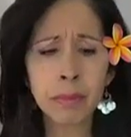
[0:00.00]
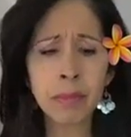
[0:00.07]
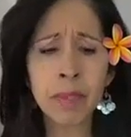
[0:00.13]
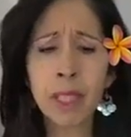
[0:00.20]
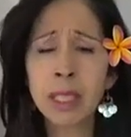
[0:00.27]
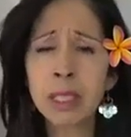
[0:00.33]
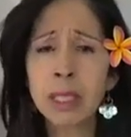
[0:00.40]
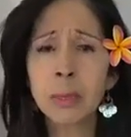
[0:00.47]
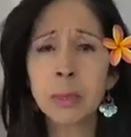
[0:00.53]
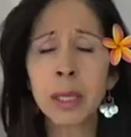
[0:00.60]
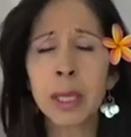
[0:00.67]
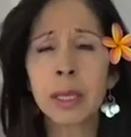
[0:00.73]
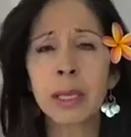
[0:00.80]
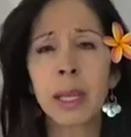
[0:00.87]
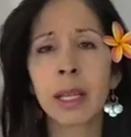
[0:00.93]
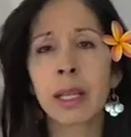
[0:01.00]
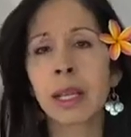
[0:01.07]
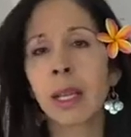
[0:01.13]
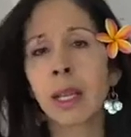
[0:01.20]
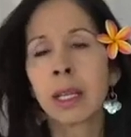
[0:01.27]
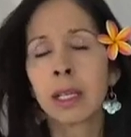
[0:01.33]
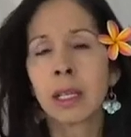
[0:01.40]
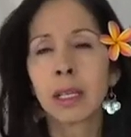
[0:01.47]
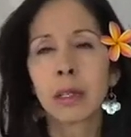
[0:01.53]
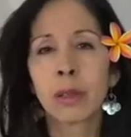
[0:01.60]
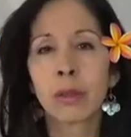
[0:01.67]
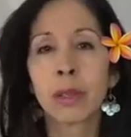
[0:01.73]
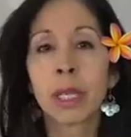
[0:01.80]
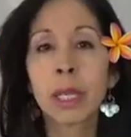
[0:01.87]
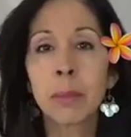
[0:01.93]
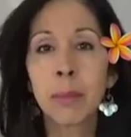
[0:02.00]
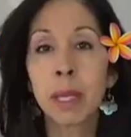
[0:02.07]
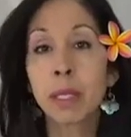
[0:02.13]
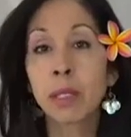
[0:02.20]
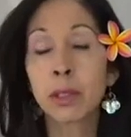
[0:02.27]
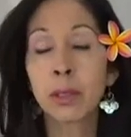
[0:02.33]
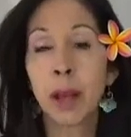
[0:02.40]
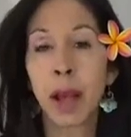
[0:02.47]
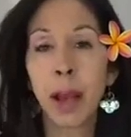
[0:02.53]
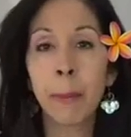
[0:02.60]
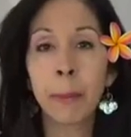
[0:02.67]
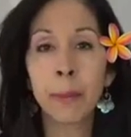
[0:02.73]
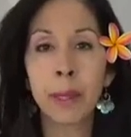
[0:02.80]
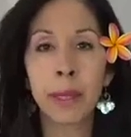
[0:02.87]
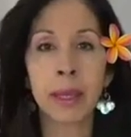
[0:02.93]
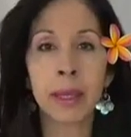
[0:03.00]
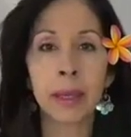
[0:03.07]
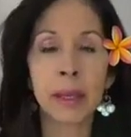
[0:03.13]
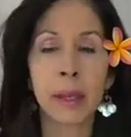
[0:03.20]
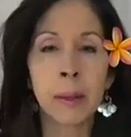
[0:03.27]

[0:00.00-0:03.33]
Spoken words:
something that really makes you happy.